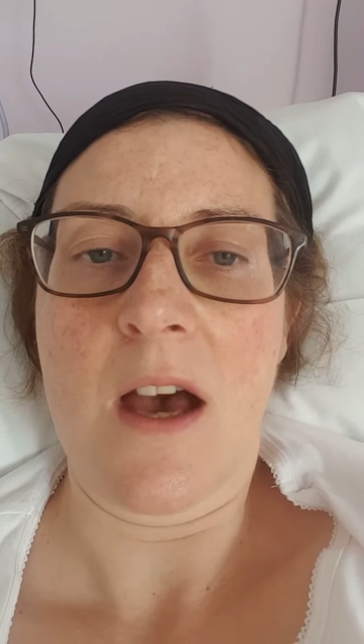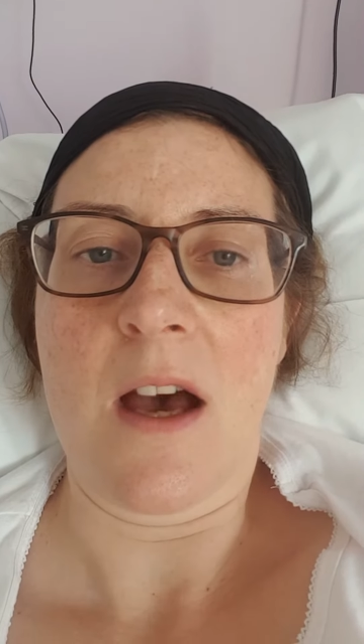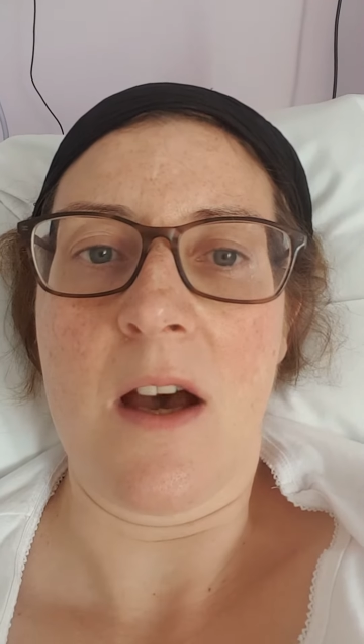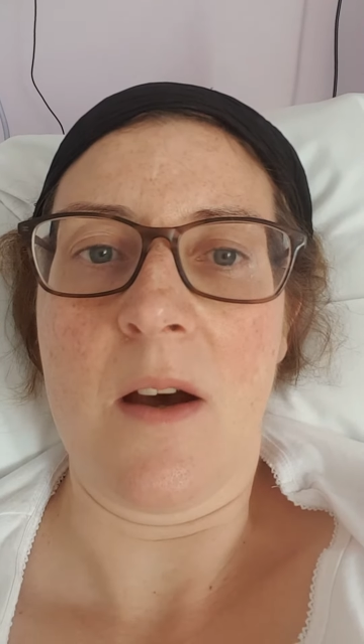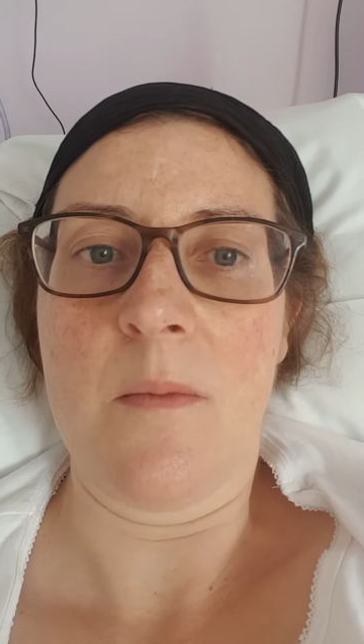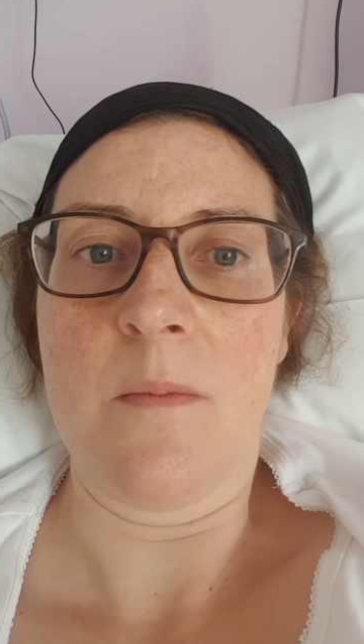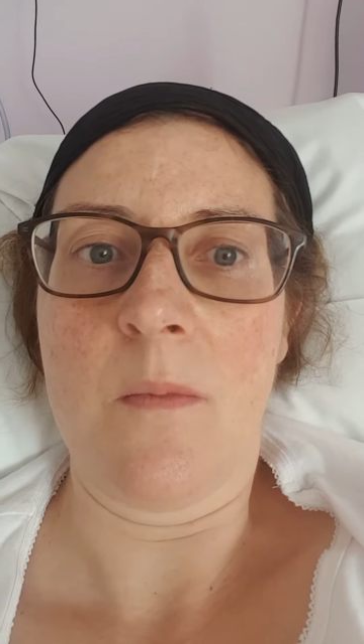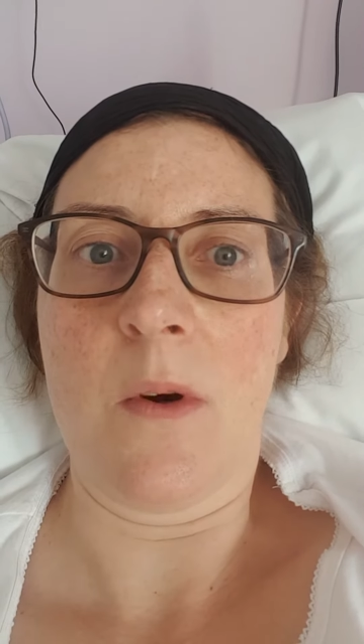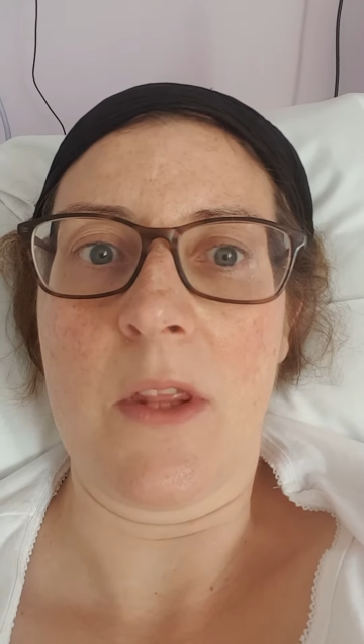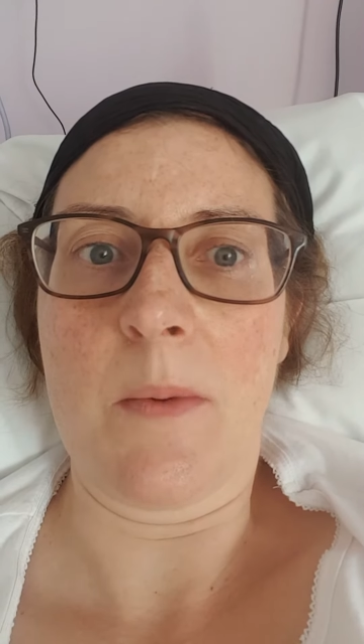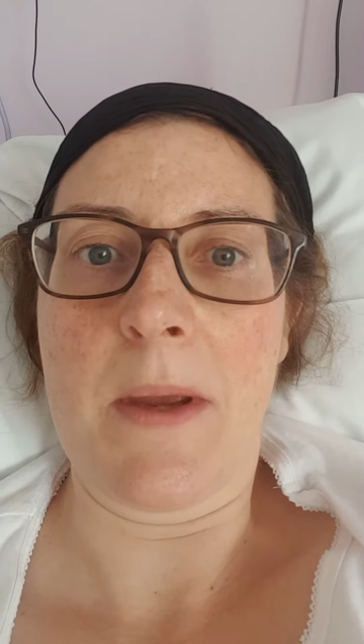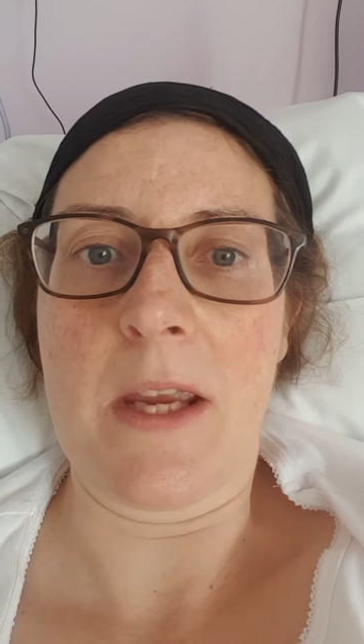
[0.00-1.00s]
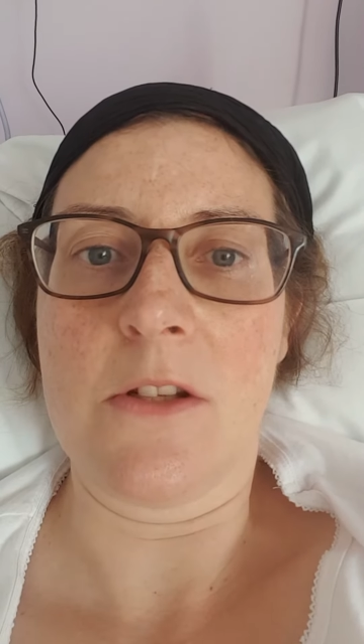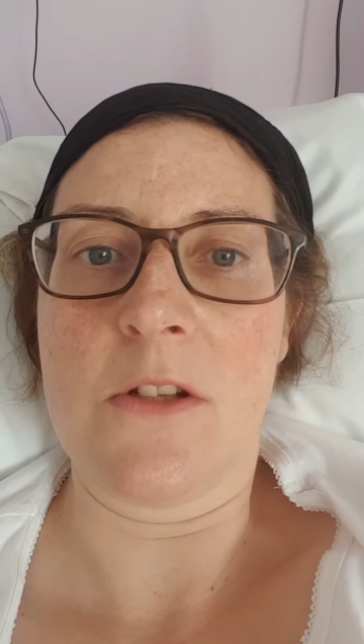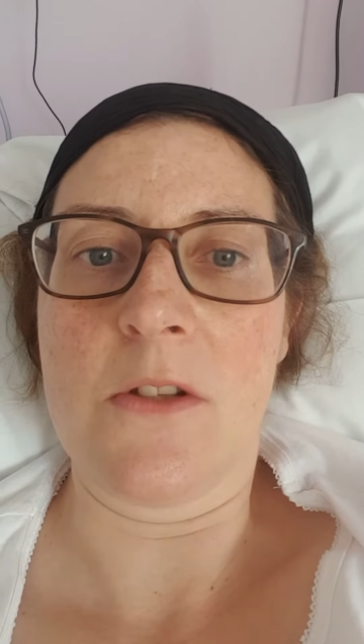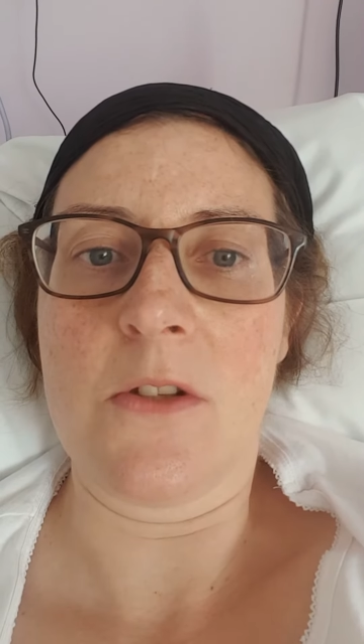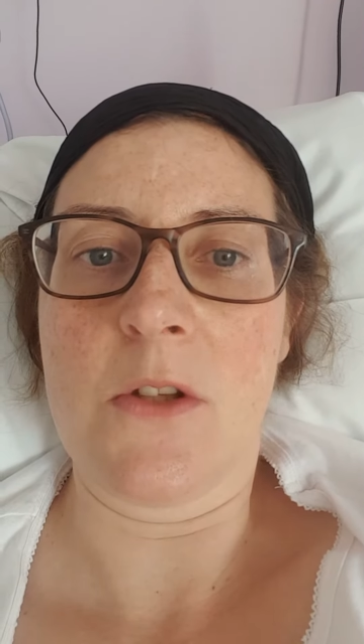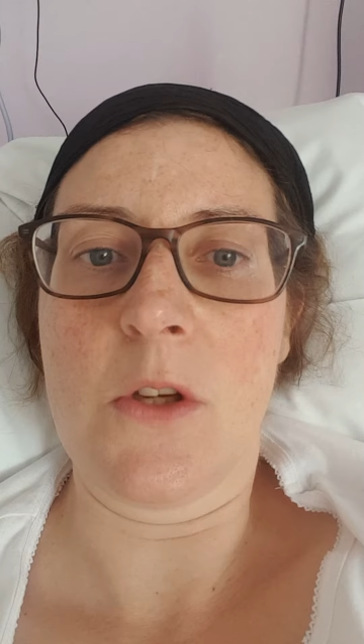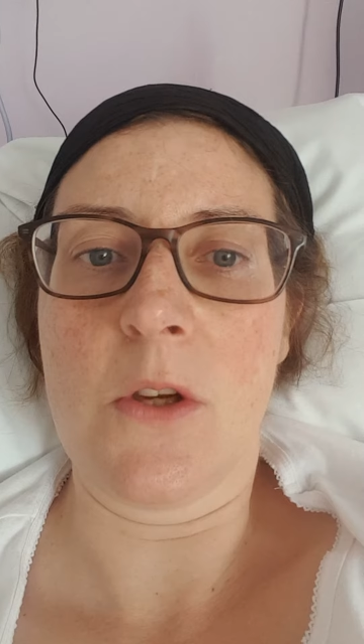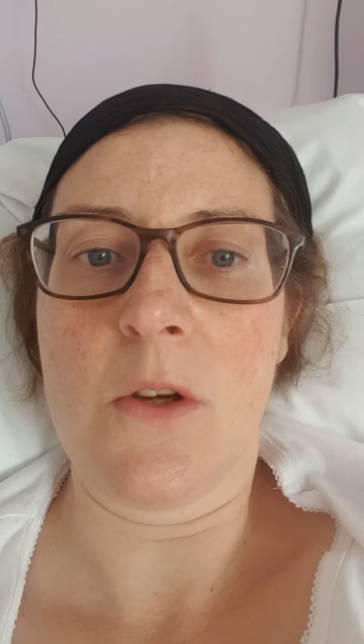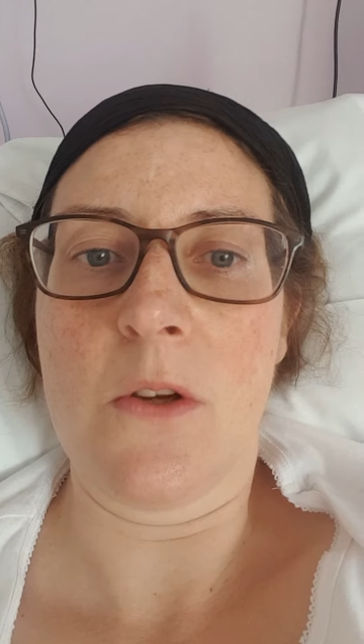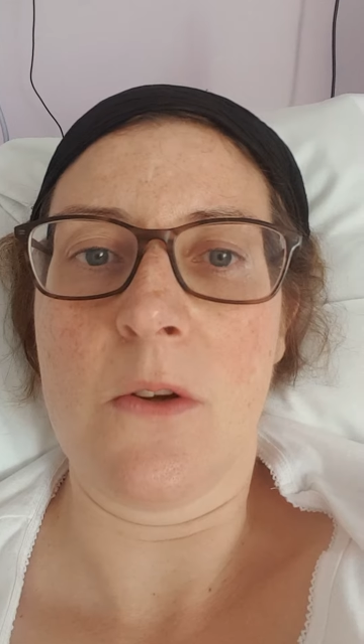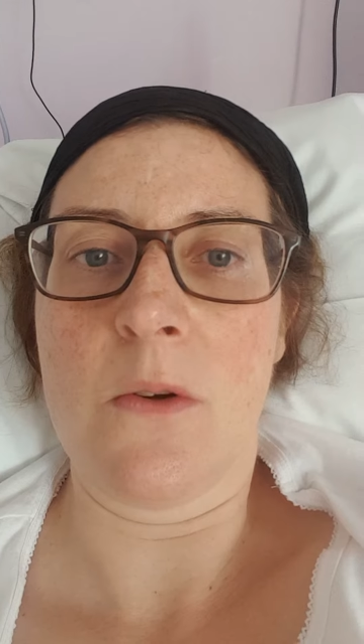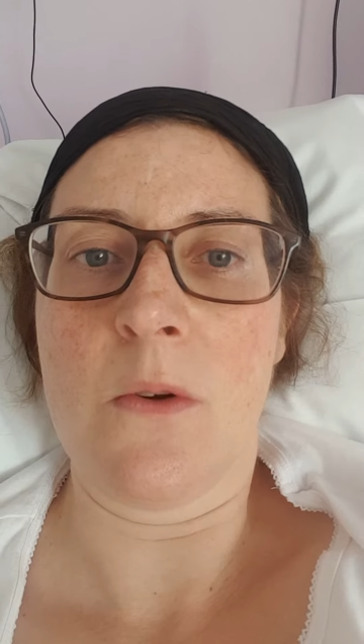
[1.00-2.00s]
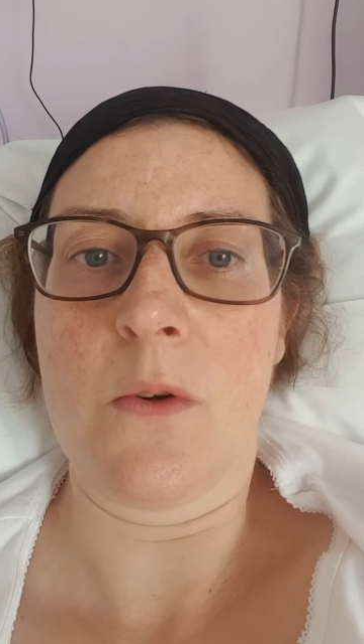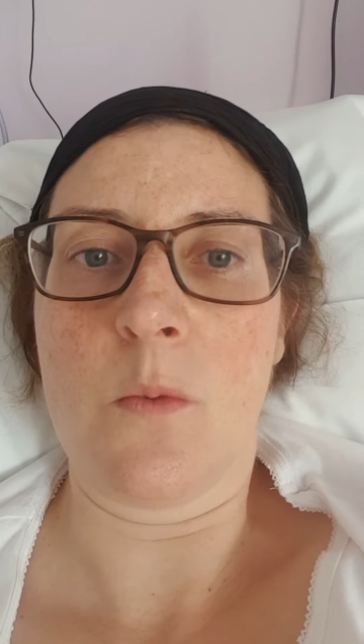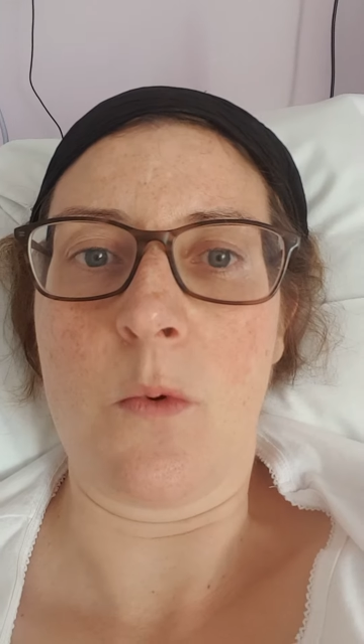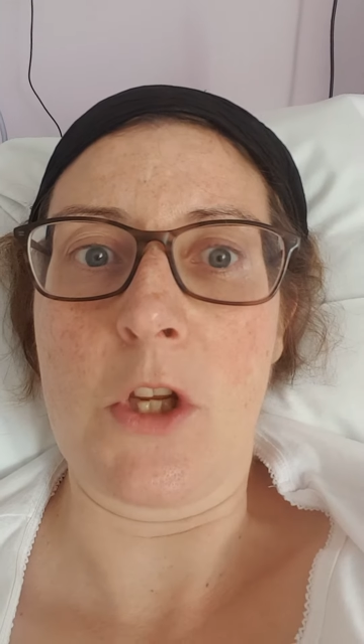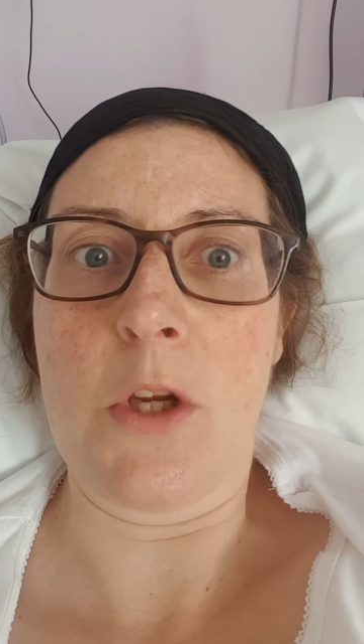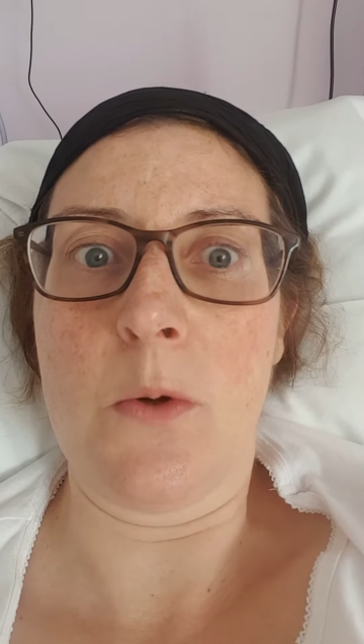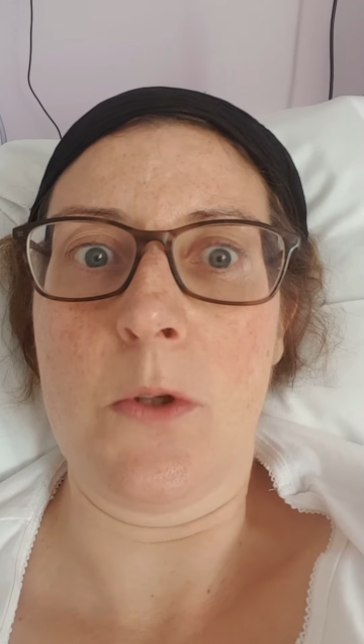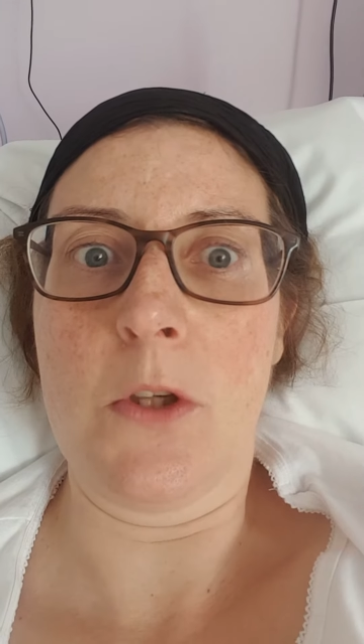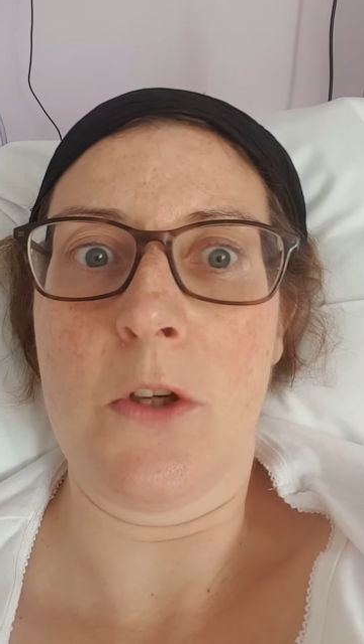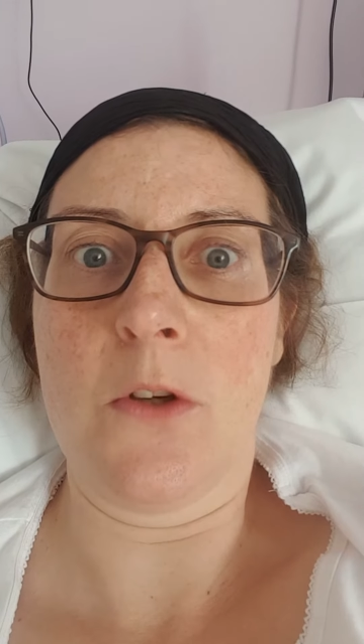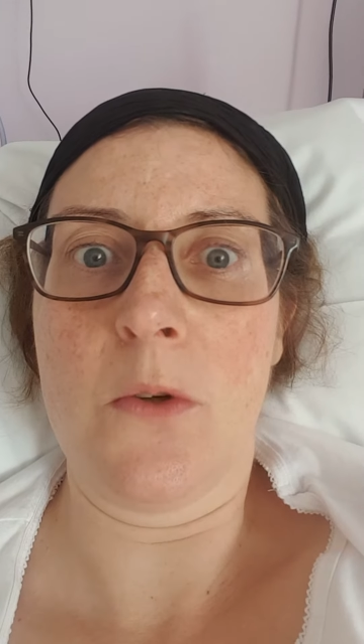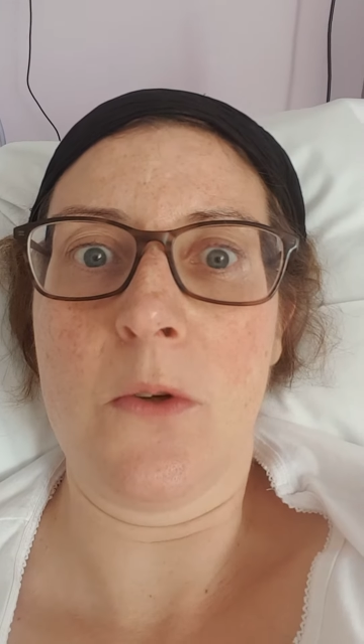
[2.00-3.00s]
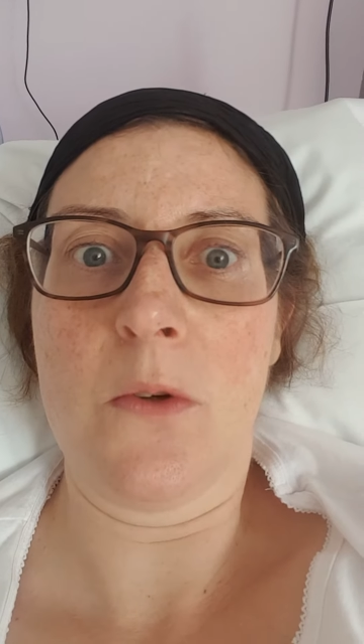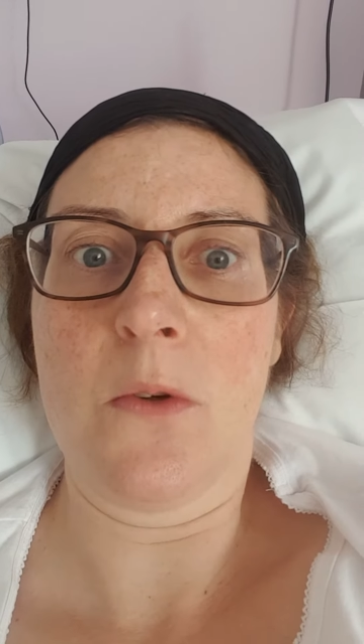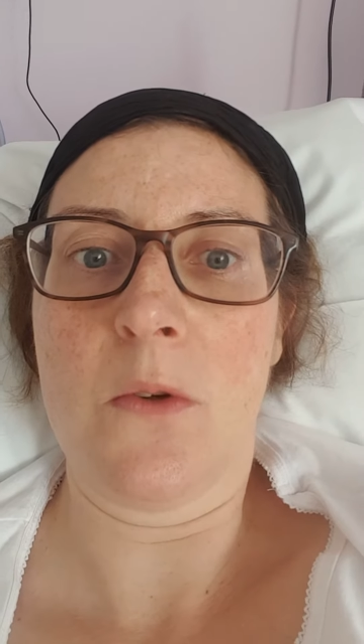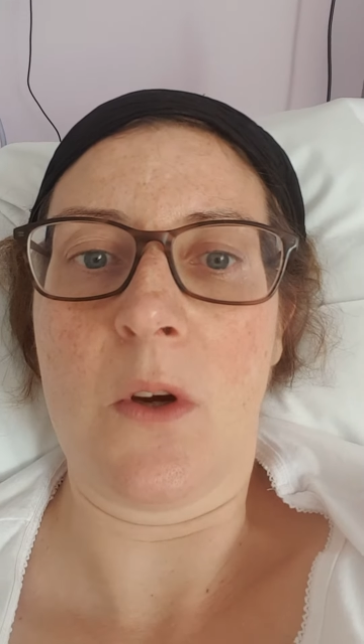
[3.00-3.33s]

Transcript: what the patients do, what you do,